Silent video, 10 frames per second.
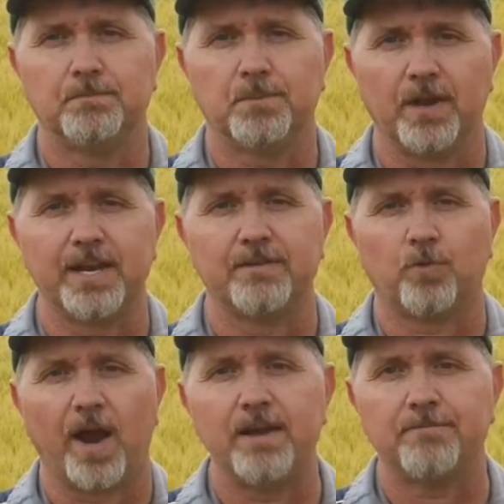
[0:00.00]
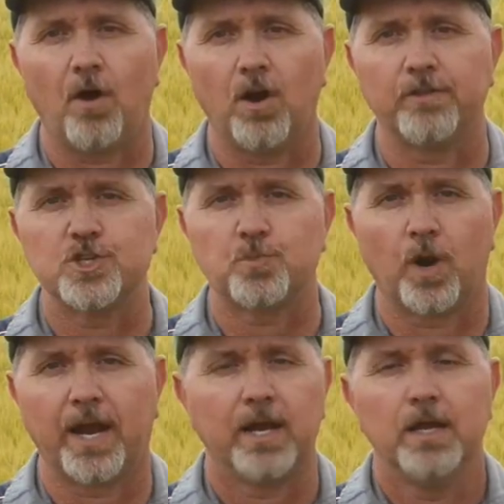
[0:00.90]
plenty of rainfall in the
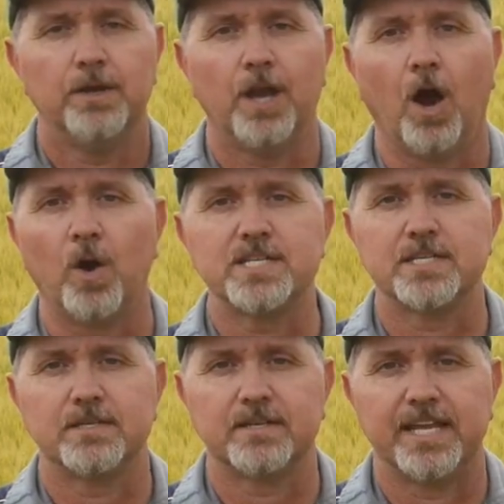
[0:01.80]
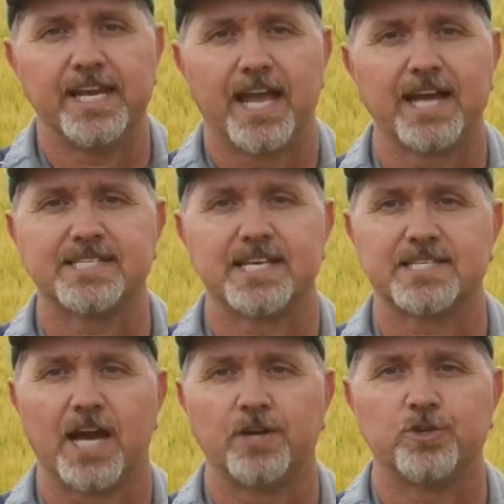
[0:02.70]
spring, no, any
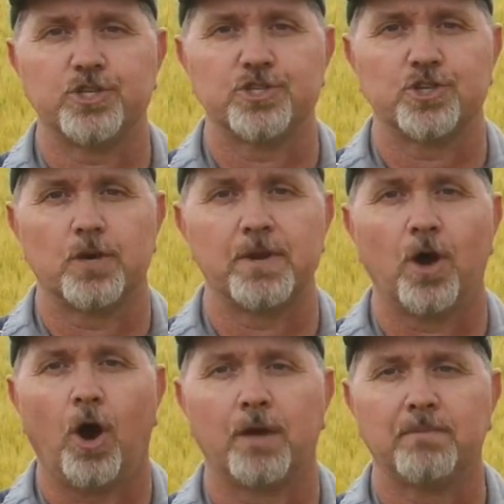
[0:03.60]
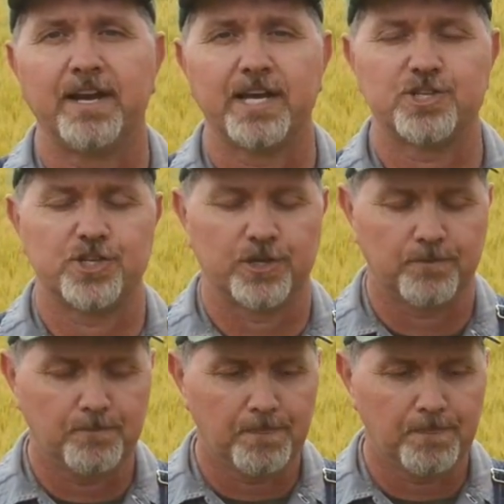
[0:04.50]
excess nitrogen is going to be gone by next year.